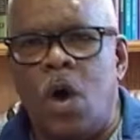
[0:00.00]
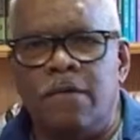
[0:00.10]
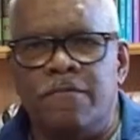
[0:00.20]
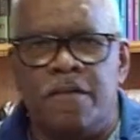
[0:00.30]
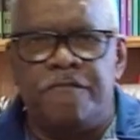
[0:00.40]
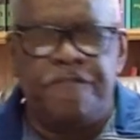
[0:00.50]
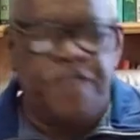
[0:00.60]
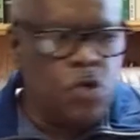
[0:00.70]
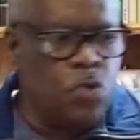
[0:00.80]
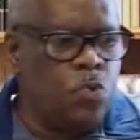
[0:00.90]

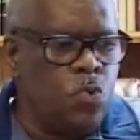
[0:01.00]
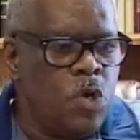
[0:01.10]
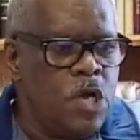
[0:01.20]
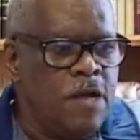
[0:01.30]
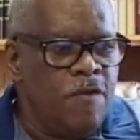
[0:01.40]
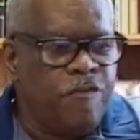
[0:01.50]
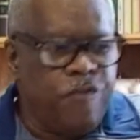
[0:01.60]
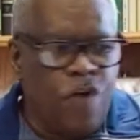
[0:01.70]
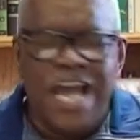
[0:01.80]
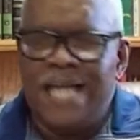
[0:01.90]
few
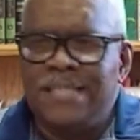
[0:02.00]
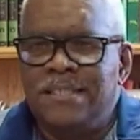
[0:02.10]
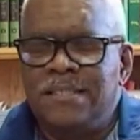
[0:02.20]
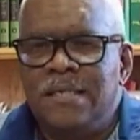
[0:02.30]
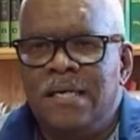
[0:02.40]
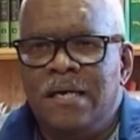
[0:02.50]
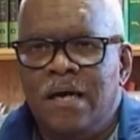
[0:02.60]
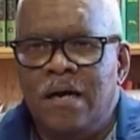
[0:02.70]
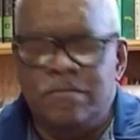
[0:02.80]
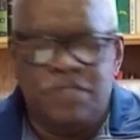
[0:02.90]
friends of
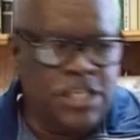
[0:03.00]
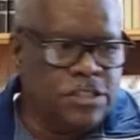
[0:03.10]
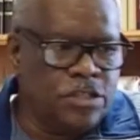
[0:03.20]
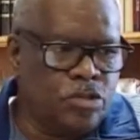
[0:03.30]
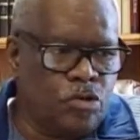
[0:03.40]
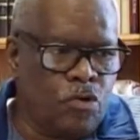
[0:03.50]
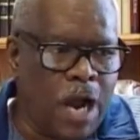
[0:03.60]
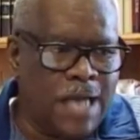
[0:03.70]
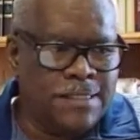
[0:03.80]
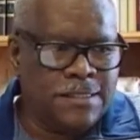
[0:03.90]
Jesus
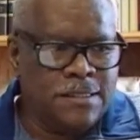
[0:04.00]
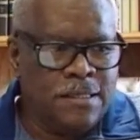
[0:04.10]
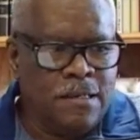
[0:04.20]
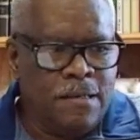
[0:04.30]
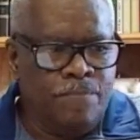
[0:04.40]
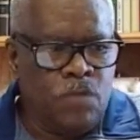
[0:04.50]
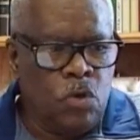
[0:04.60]
Christ who was